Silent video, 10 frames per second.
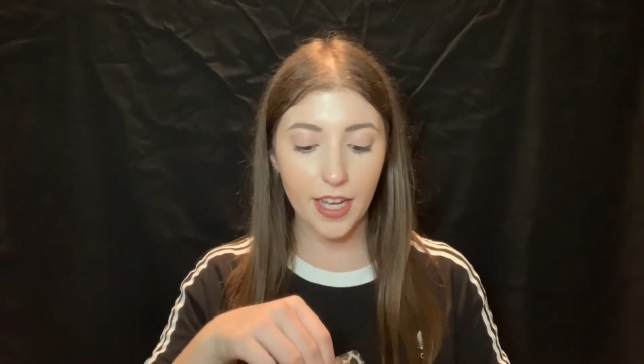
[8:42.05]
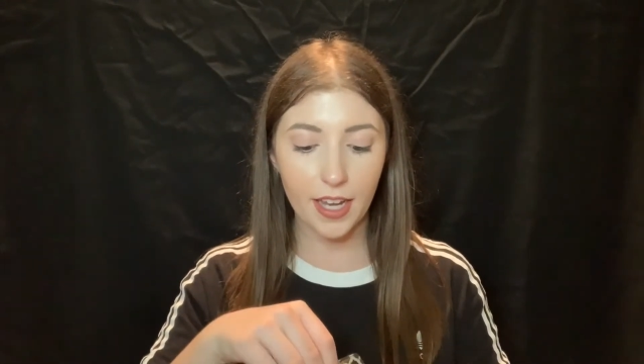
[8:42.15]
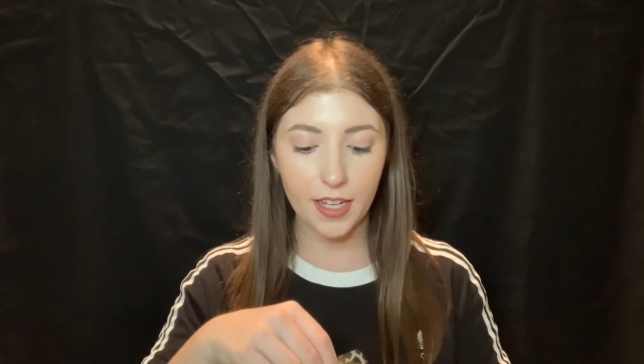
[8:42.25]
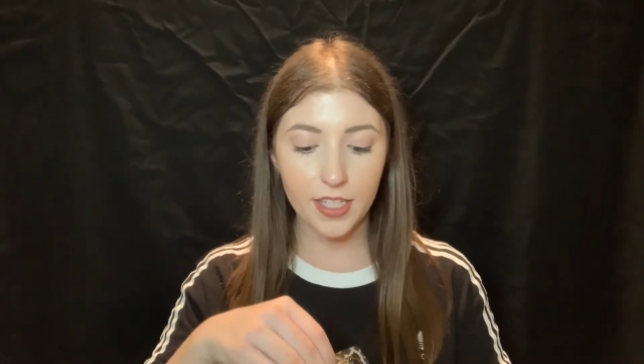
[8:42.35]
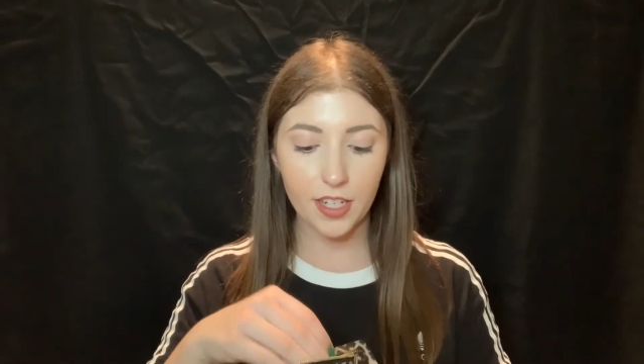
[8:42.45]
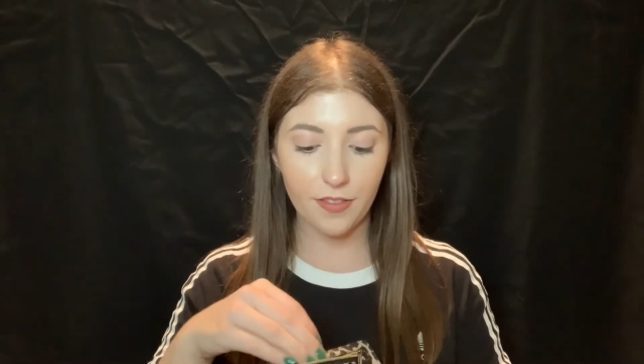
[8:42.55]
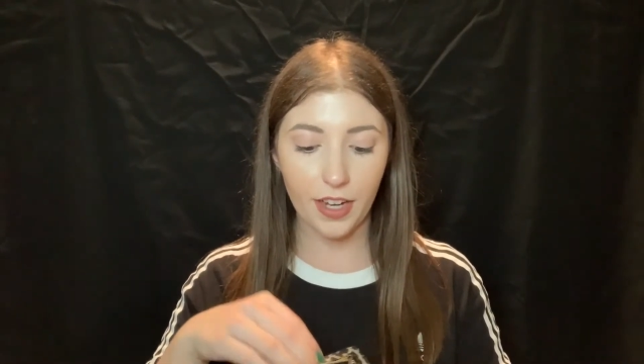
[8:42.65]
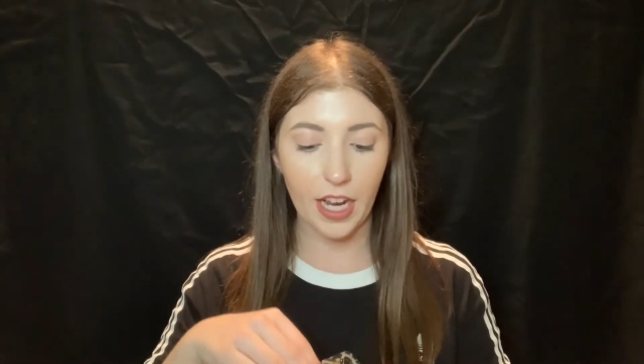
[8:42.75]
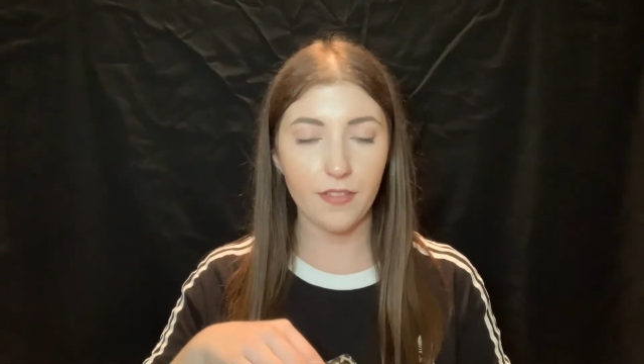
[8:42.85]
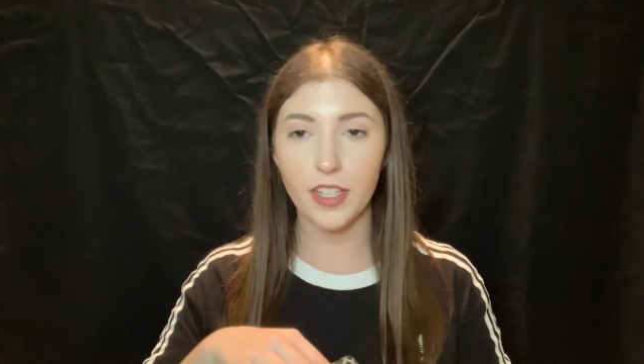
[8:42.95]
And if I
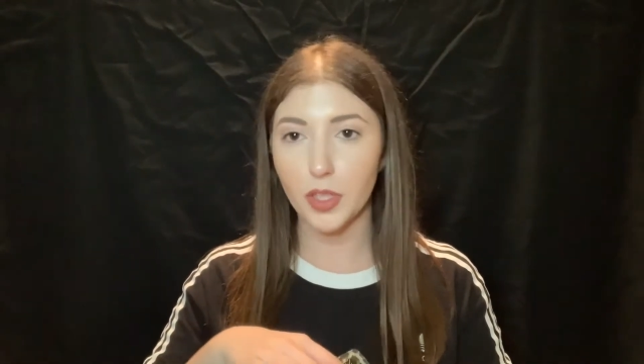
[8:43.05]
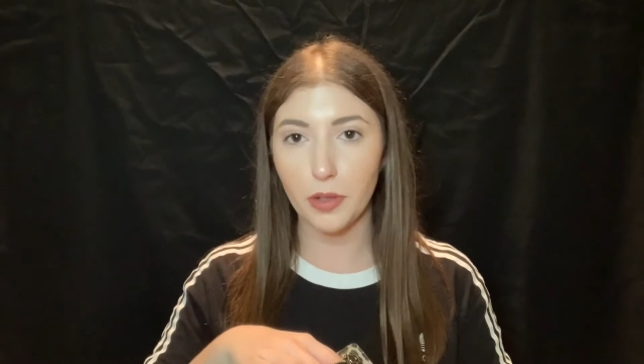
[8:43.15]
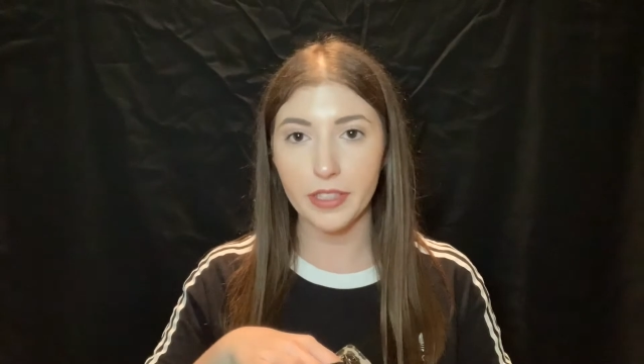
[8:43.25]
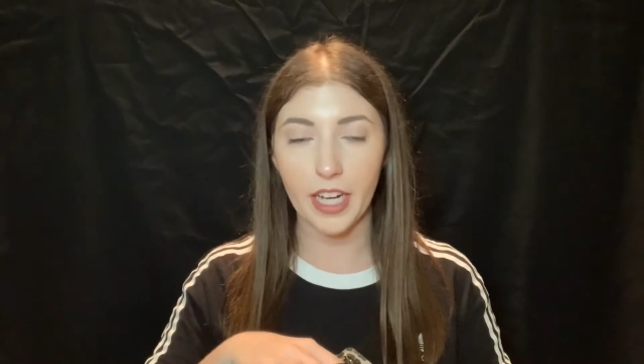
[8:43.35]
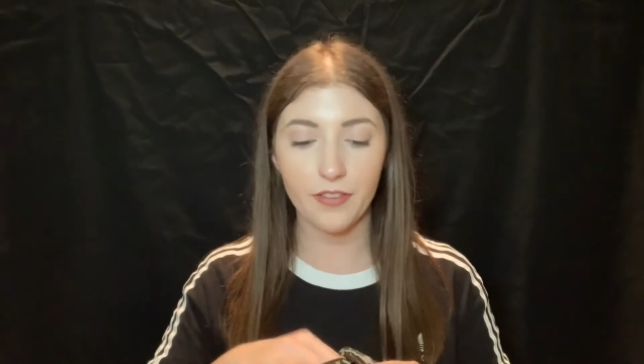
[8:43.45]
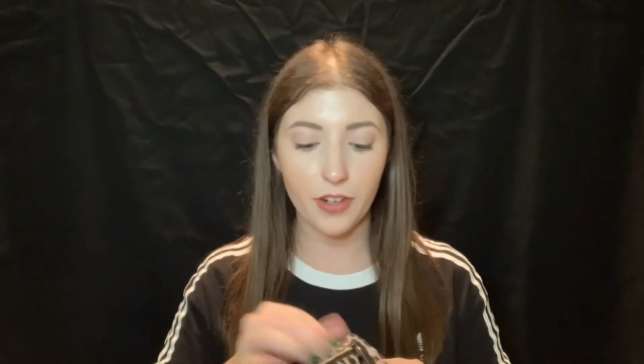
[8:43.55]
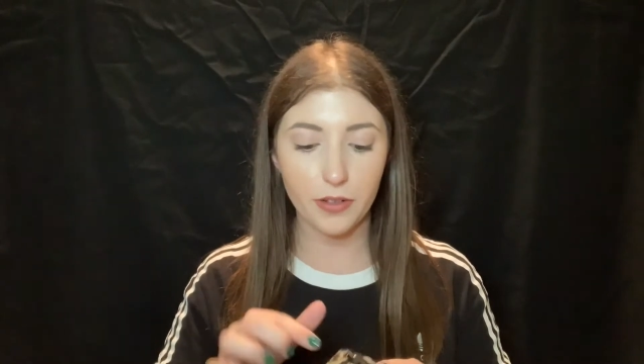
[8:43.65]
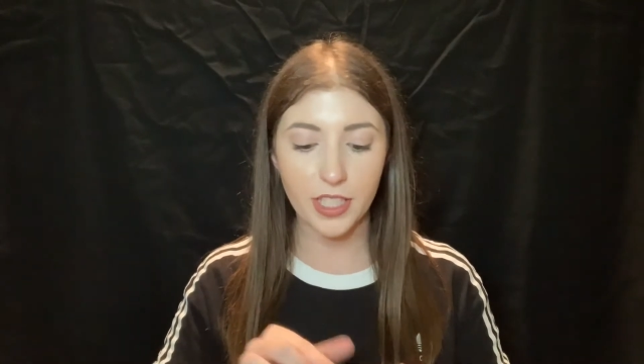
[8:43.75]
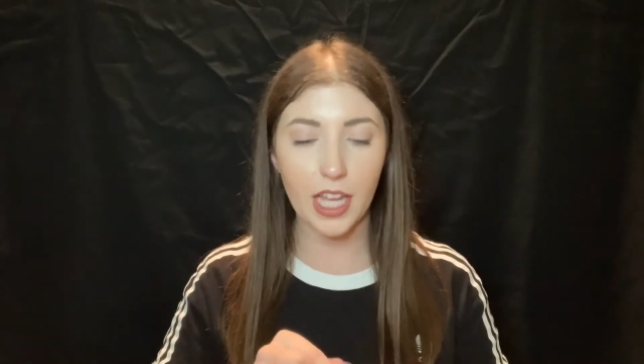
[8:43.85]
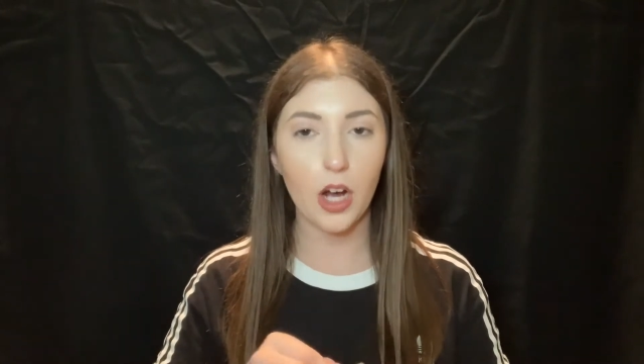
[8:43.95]
have like the wrong
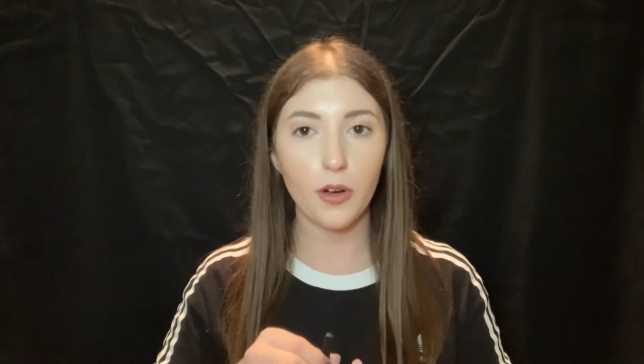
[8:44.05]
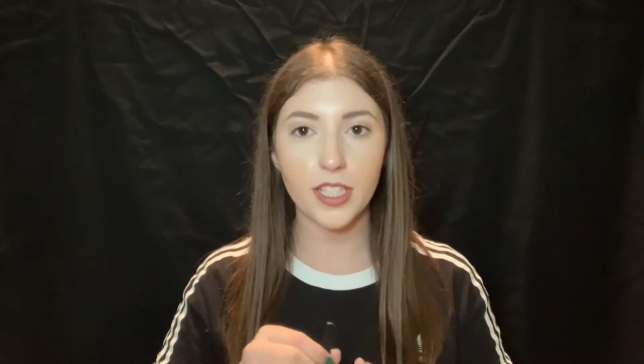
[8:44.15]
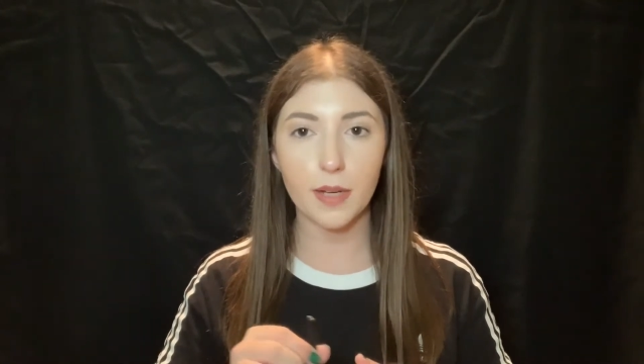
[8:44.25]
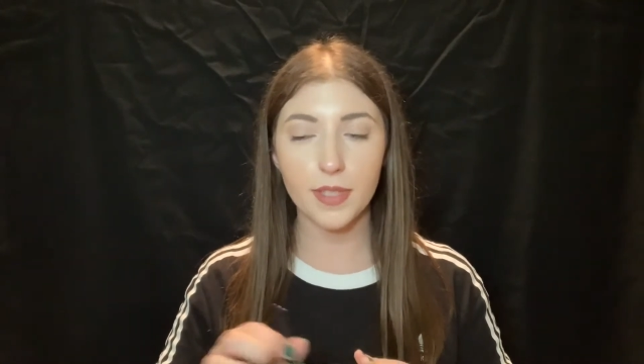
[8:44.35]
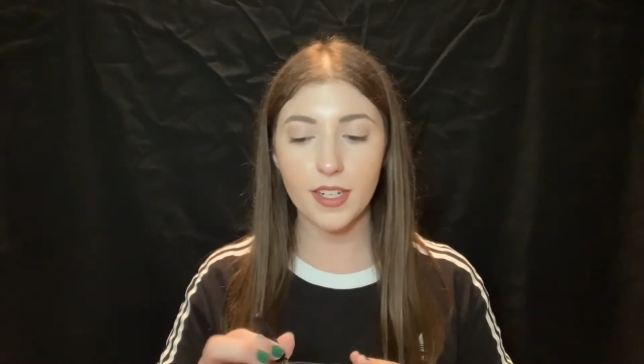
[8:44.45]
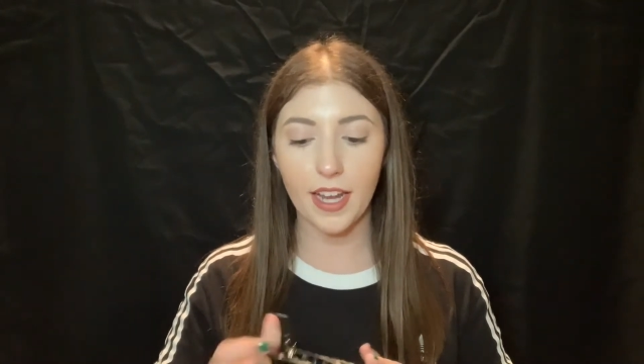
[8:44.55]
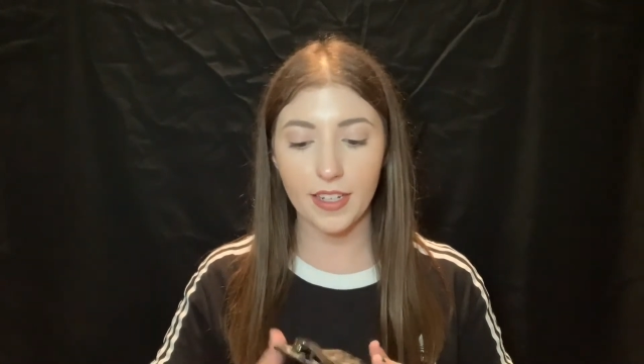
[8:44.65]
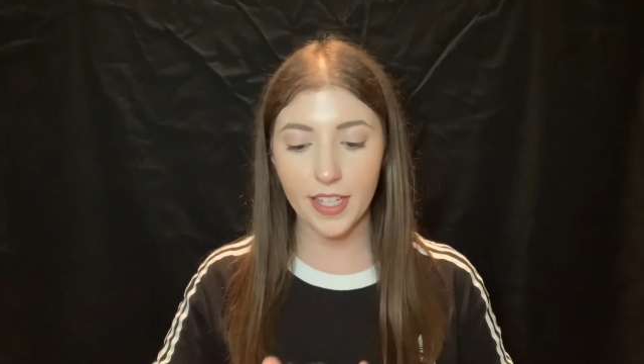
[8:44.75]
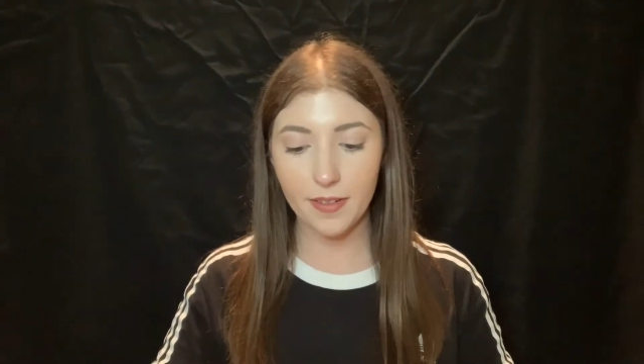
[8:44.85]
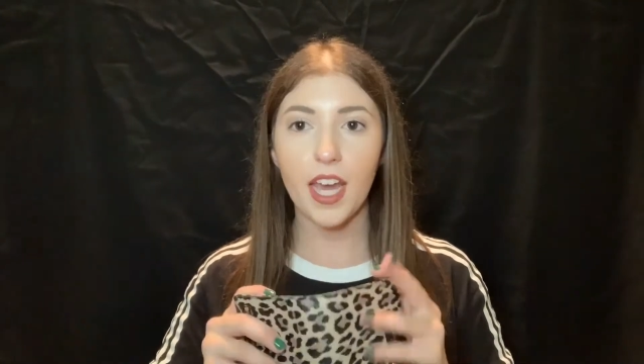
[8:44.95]
headphones, that always comes in handy.